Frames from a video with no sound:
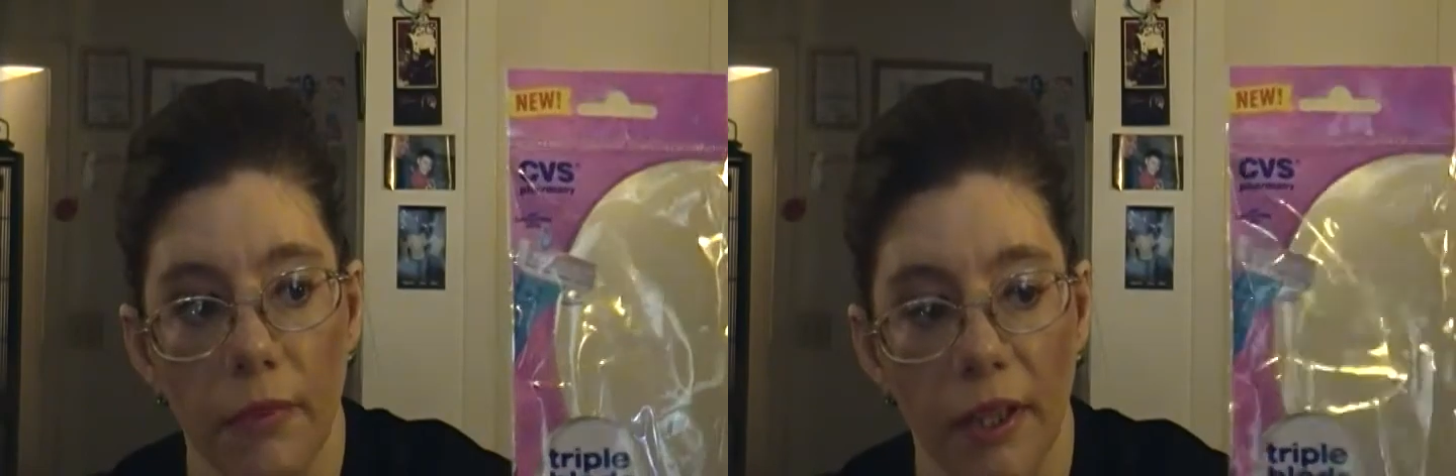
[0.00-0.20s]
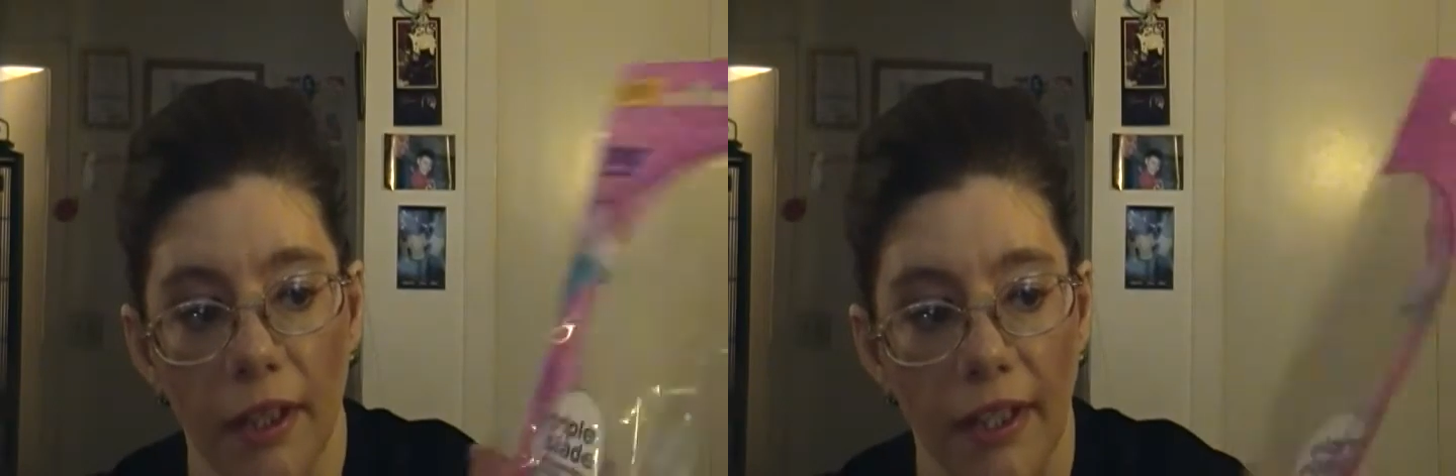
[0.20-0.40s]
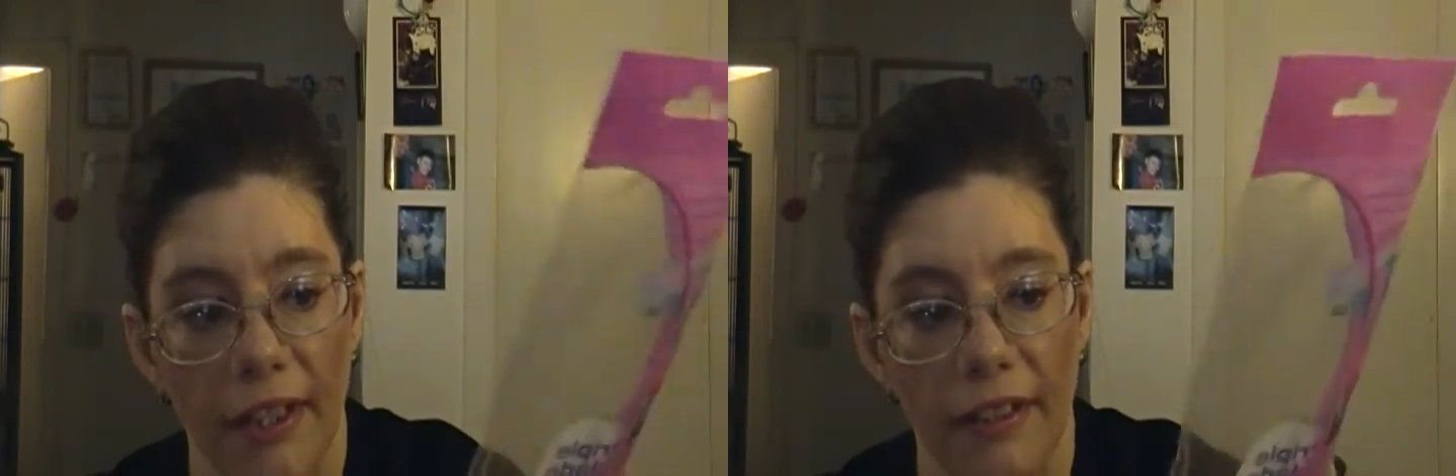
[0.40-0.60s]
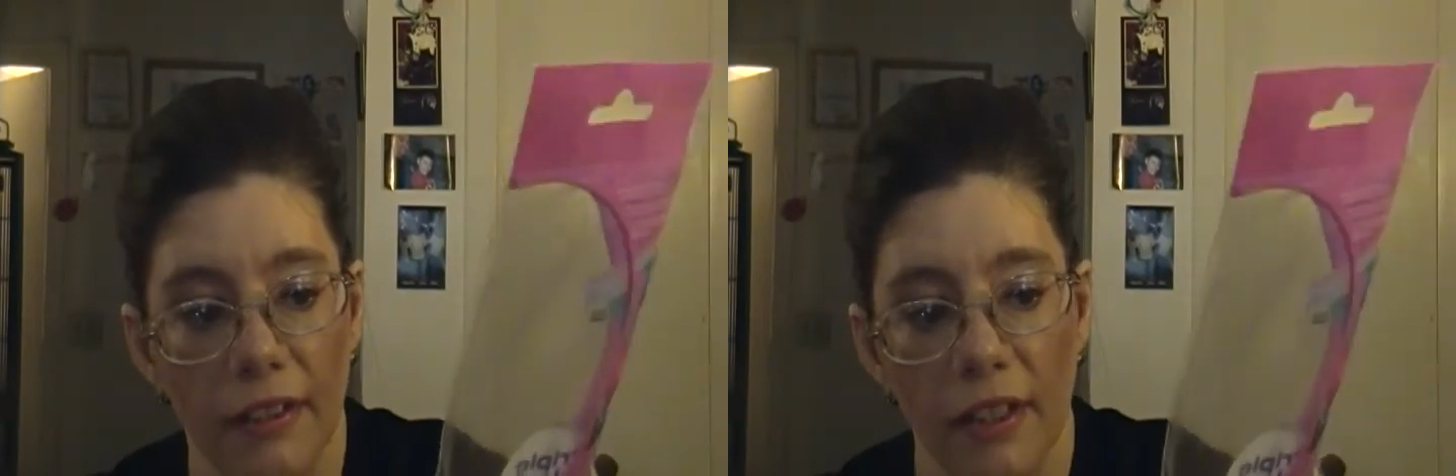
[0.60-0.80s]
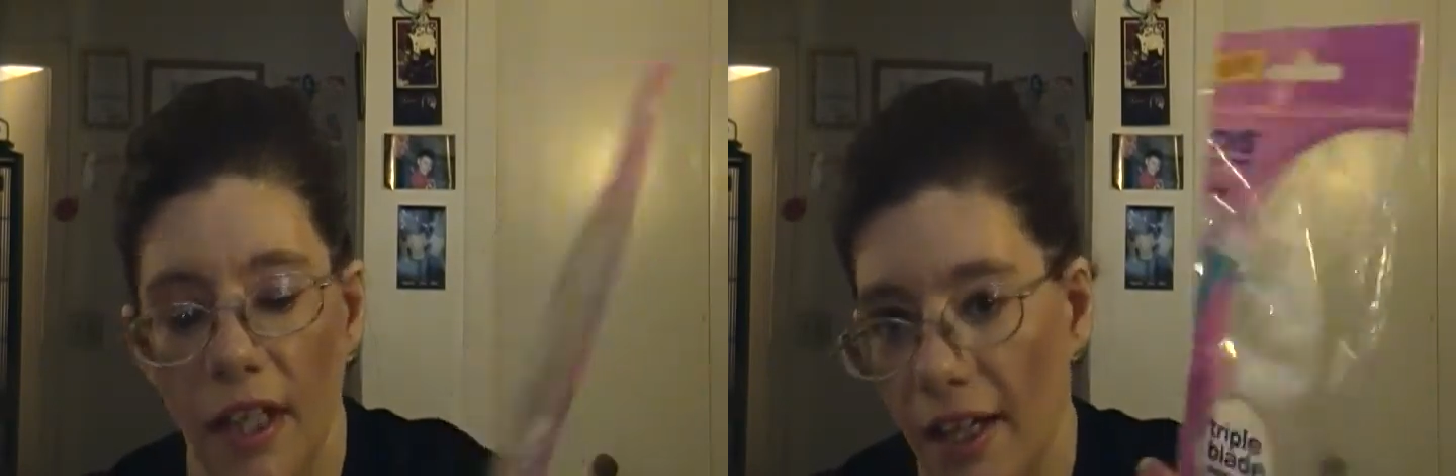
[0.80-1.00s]
And I got the,
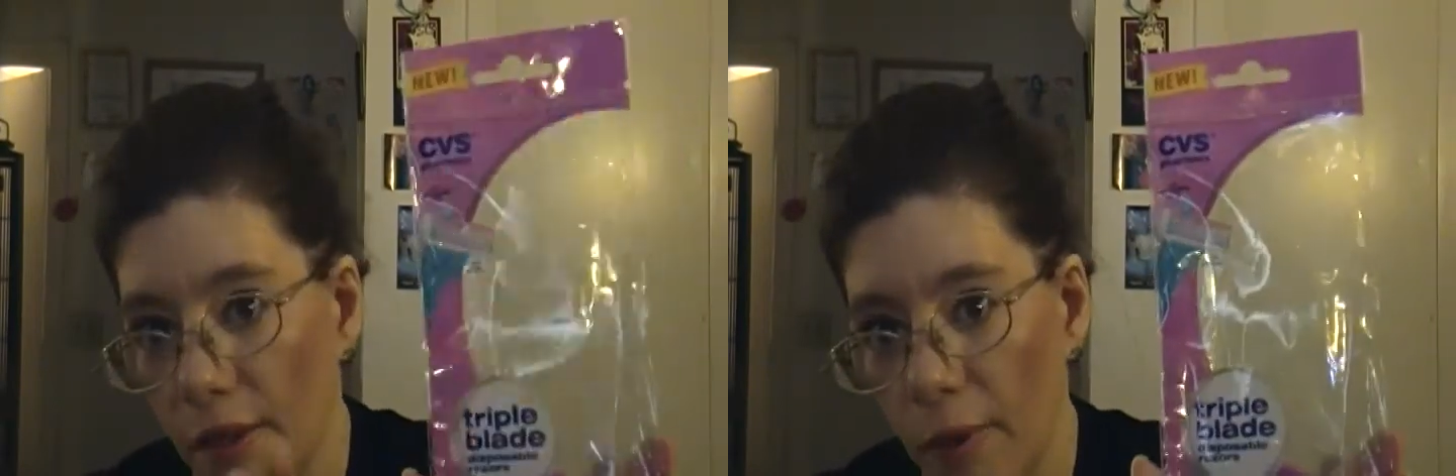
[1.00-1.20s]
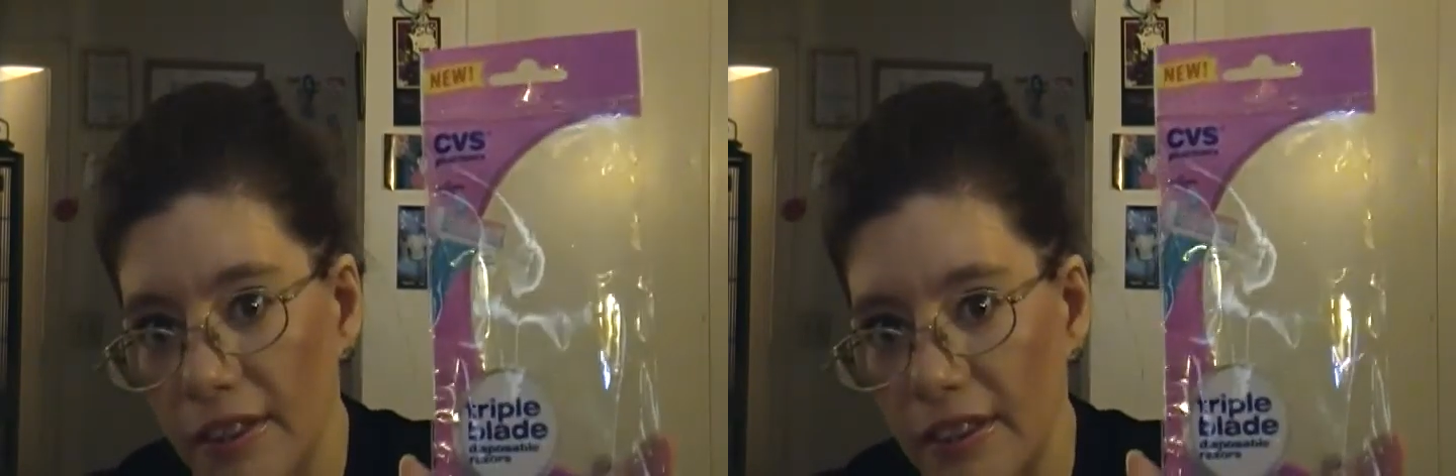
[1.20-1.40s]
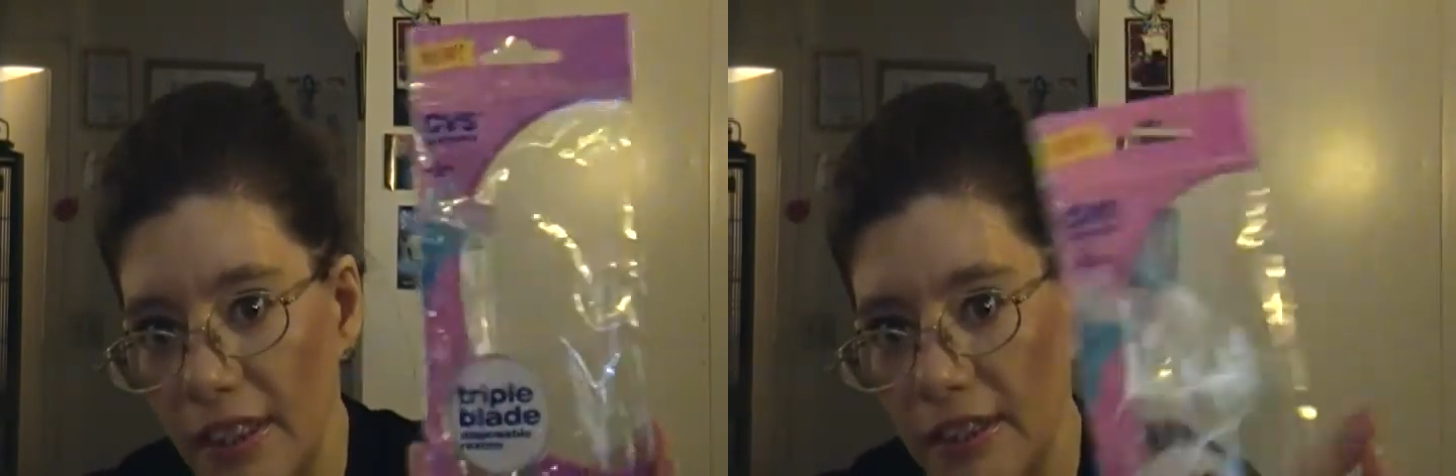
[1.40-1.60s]
I didn't want the